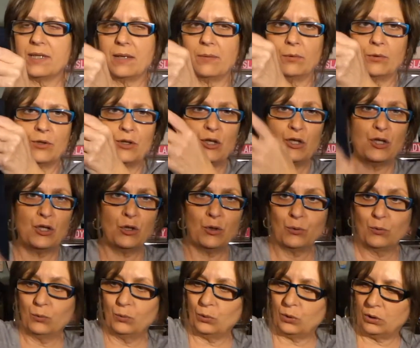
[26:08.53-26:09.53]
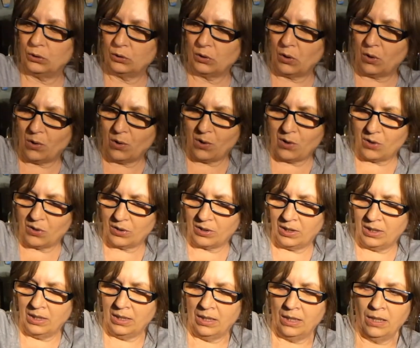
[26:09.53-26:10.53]
they were too long
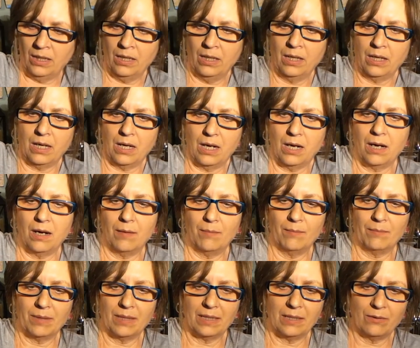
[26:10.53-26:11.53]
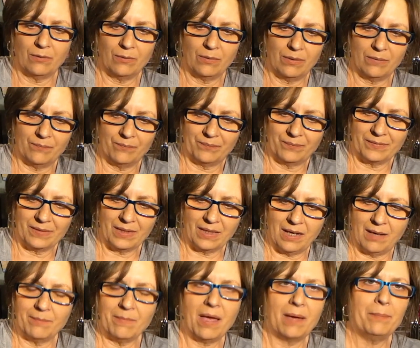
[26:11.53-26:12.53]
um, you know,
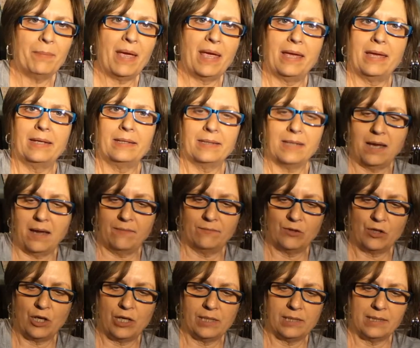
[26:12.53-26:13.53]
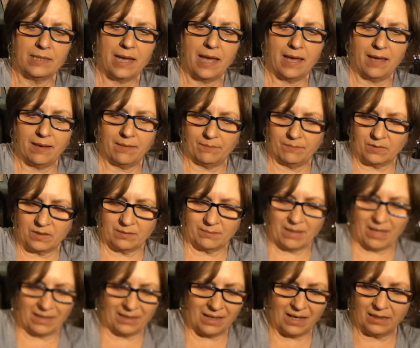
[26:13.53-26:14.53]
I'm not paying to have jeans hemmed. I'm
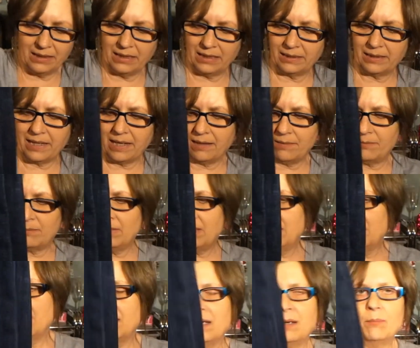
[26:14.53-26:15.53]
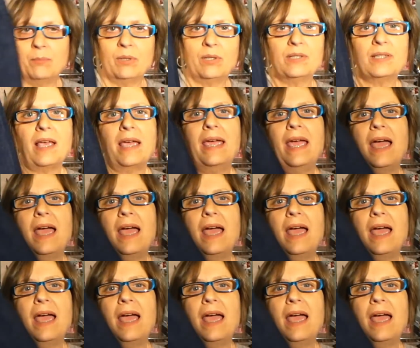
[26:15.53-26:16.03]
not cutting them because I